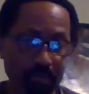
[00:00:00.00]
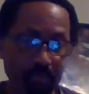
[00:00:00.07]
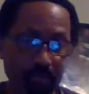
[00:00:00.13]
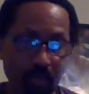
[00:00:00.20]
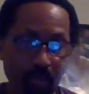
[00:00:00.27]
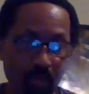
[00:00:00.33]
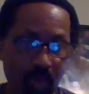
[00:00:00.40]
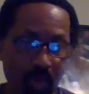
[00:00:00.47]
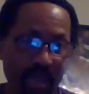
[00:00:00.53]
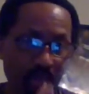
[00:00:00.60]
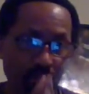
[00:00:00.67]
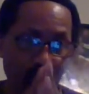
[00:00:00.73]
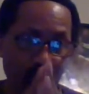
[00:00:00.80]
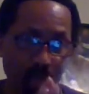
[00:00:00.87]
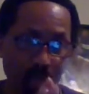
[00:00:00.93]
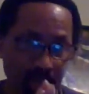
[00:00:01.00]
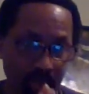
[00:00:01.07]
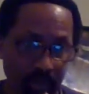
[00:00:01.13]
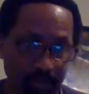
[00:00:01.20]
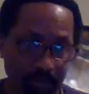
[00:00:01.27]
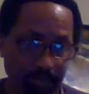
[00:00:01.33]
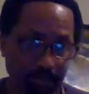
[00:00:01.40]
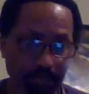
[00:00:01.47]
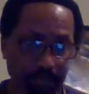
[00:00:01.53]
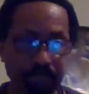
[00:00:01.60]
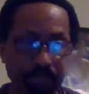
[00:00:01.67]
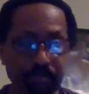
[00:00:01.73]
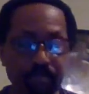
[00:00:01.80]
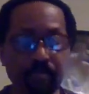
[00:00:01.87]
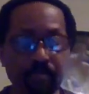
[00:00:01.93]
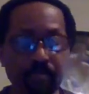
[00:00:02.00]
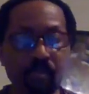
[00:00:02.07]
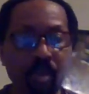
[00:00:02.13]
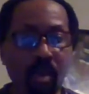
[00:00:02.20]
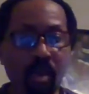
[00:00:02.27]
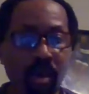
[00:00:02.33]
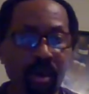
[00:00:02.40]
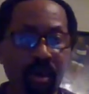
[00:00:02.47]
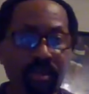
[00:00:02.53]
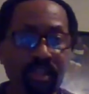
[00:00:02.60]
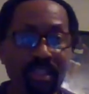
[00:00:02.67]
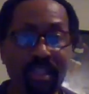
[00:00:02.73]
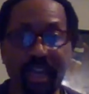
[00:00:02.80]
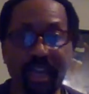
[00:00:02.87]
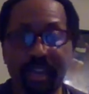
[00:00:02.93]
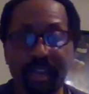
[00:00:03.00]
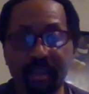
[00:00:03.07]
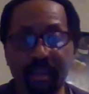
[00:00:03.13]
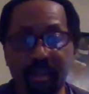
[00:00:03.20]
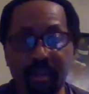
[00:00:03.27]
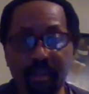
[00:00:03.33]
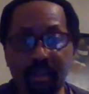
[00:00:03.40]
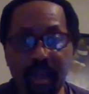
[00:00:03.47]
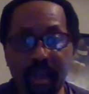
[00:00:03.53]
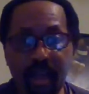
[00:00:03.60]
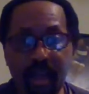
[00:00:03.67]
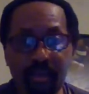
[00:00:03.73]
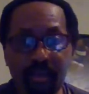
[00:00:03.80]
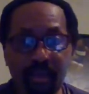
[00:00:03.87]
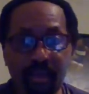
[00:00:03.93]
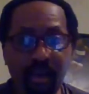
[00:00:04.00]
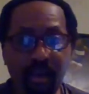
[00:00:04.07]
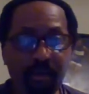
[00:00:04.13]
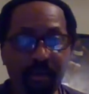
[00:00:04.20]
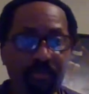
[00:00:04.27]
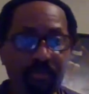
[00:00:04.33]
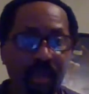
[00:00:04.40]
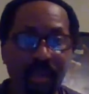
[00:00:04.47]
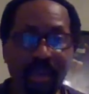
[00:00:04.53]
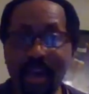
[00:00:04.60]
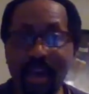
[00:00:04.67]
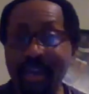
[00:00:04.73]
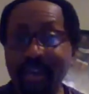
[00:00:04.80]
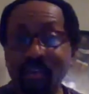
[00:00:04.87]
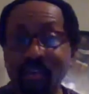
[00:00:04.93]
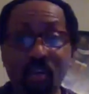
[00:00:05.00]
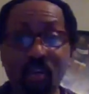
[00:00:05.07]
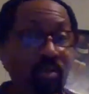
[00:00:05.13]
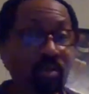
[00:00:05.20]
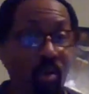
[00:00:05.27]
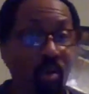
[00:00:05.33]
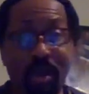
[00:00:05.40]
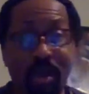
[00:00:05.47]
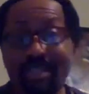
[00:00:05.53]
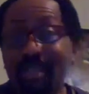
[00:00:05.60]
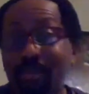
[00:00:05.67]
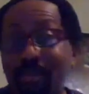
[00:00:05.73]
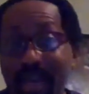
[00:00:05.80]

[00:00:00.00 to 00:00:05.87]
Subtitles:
Randy Wilson today, and I didn't know it was going to run into my